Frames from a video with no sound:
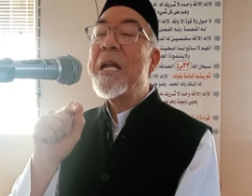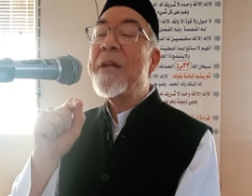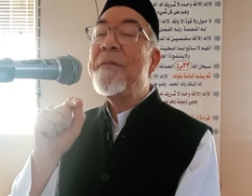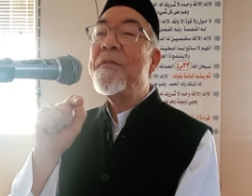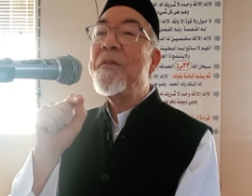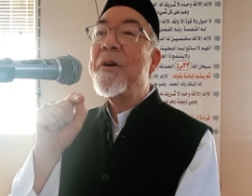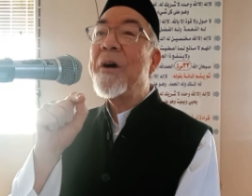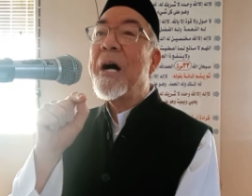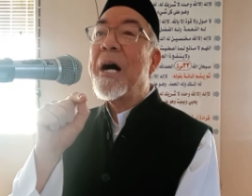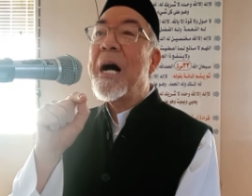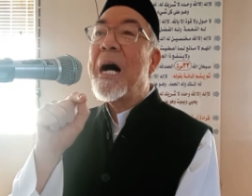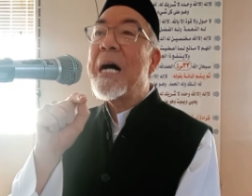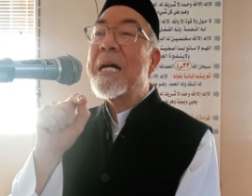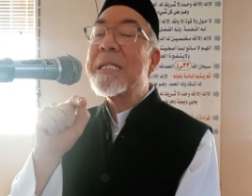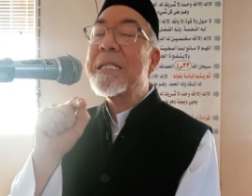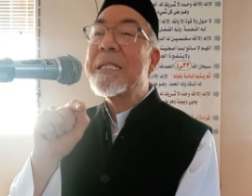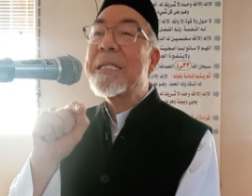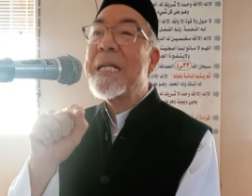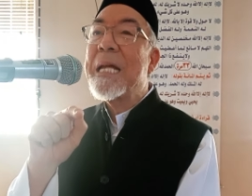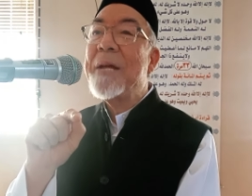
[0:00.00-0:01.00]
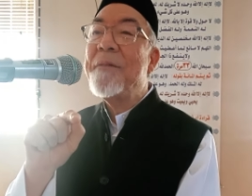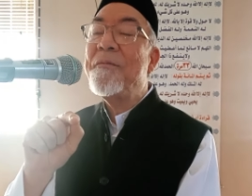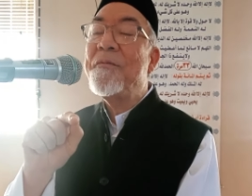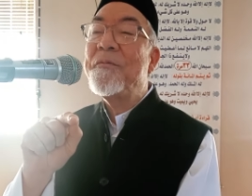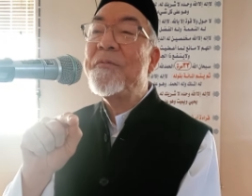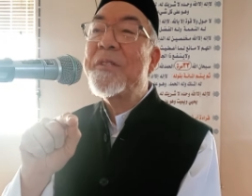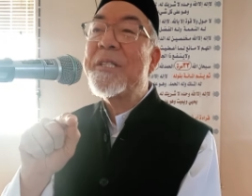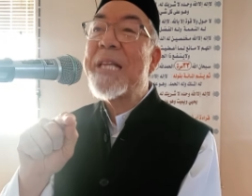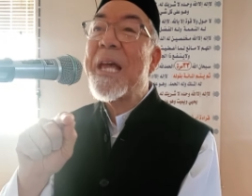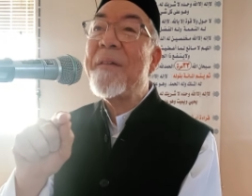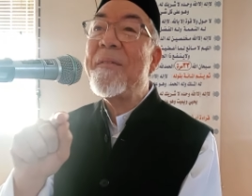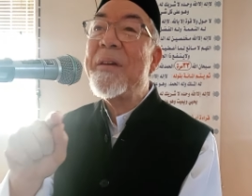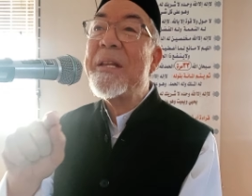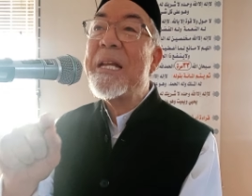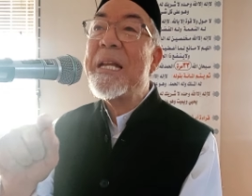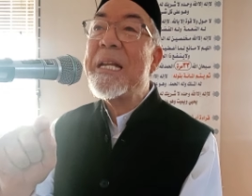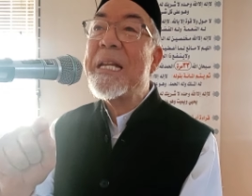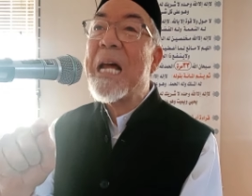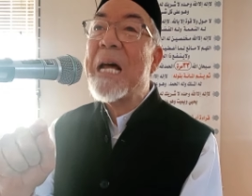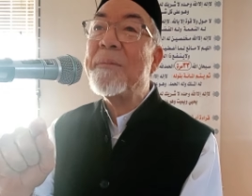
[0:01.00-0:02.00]
if you asked him
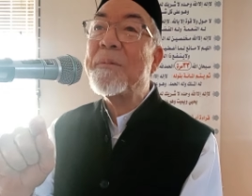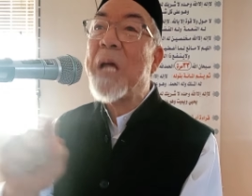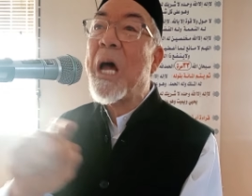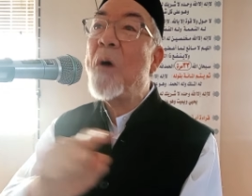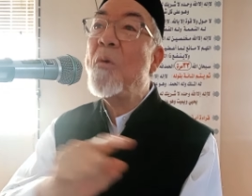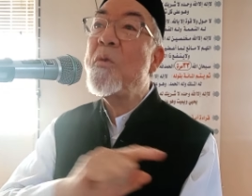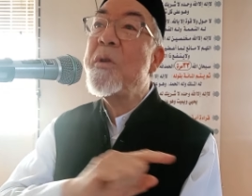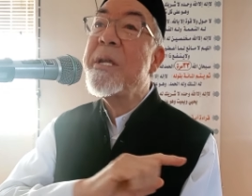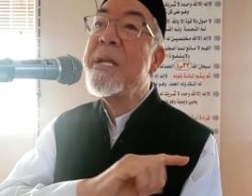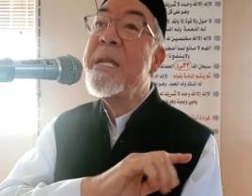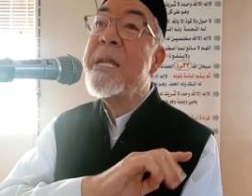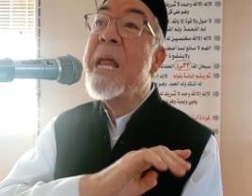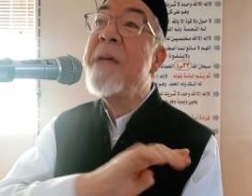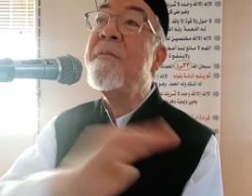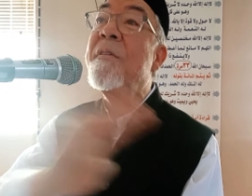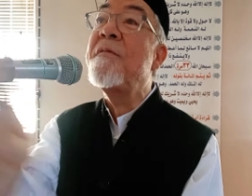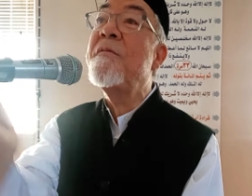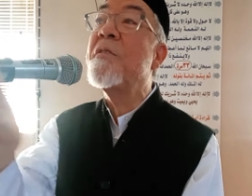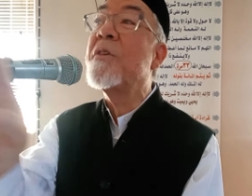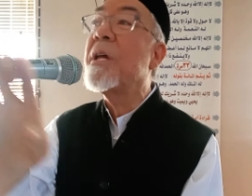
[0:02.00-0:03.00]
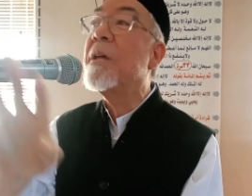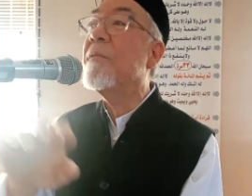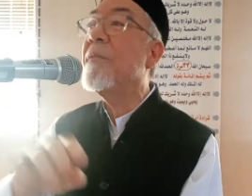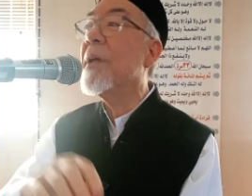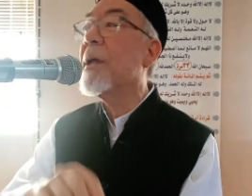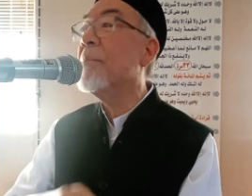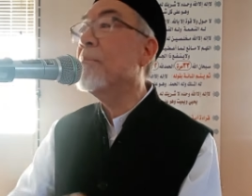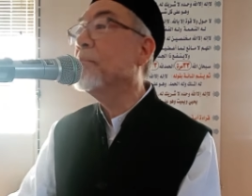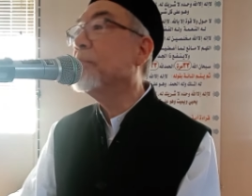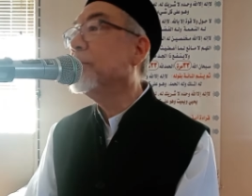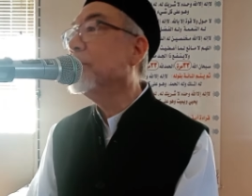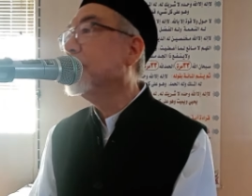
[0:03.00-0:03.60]
70 times, I would never forgive him.